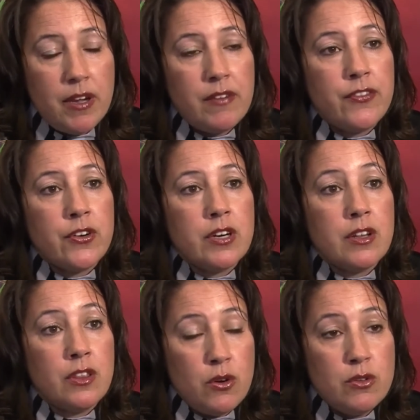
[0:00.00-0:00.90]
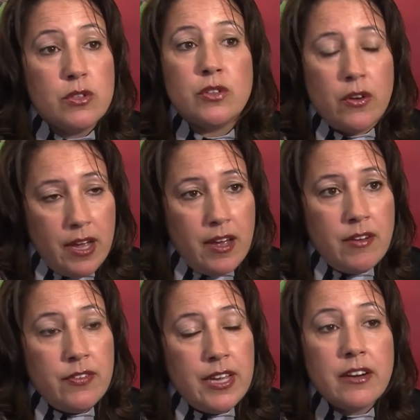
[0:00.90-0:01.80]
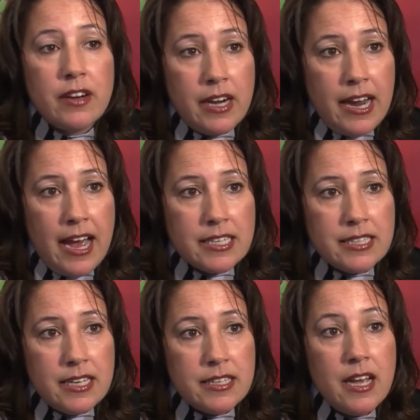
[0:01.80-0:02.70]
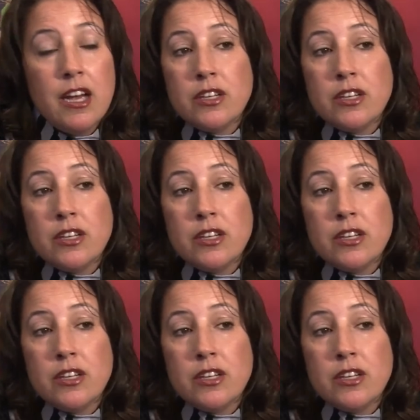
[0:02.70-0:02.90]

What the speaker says: and for those who don't have internet access